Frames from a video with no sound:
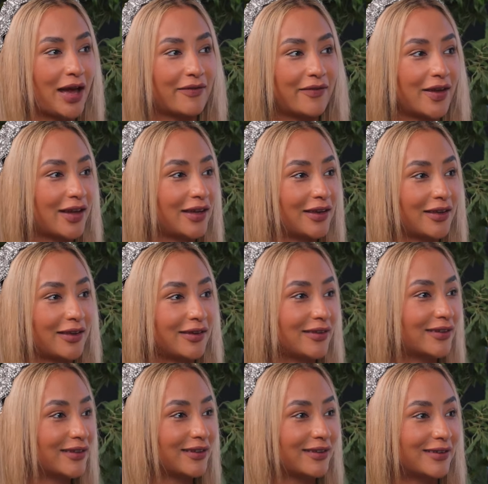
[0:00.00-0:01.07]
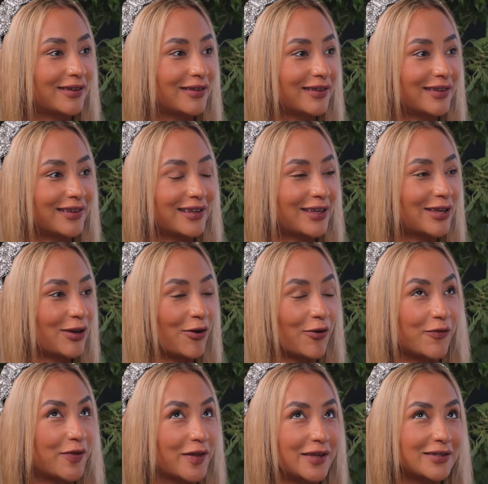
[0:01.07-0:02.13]
have any
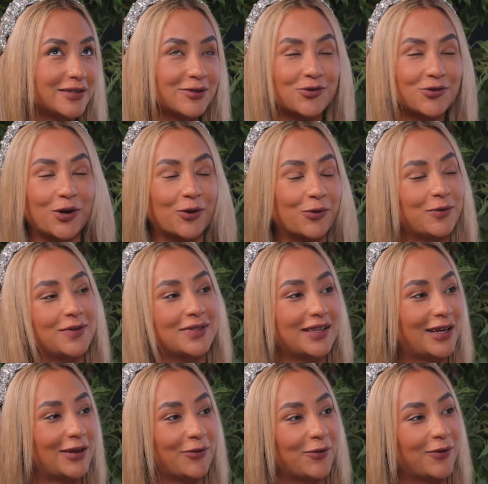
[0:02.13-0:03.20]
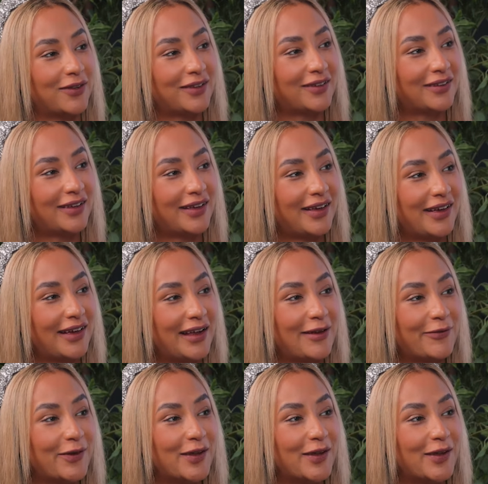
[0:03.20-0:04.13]
of these struggles at all. And I